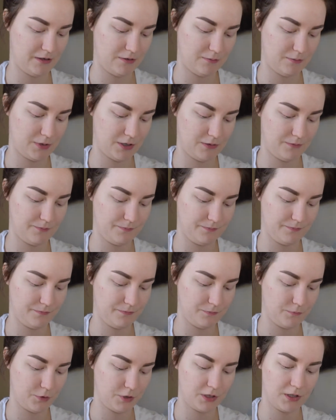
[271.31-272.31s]
but
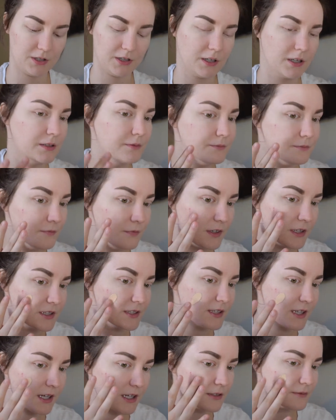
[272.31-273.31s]
we're gonna fix
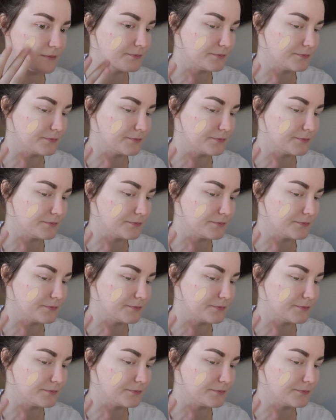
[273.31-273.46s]
that.